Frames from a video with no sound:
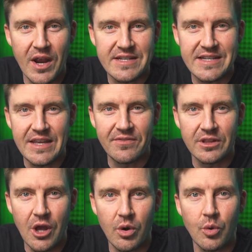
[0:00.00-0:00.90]
price even
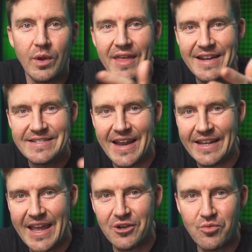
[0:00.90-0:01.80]
lower with a
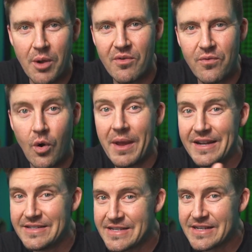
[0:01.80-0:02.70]
dedicated RoboForm
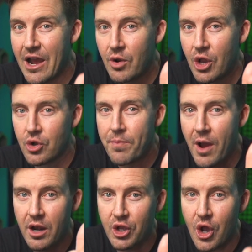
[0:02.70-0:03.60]
discount
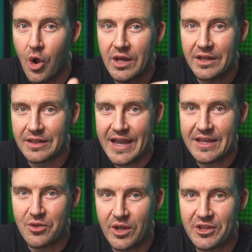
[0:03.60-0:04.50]
coupon code like
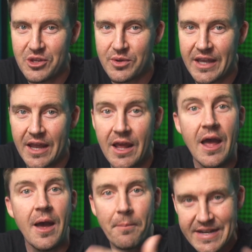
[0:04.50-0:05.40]
the one that you can get
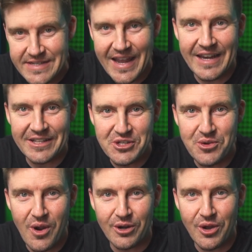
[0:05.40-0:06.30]
by scanning this
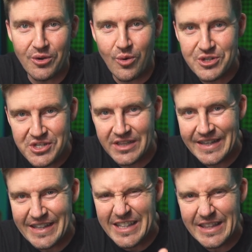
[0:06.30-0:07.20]
QR code or just
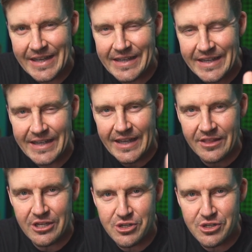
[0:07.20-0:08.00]
clicking the link in the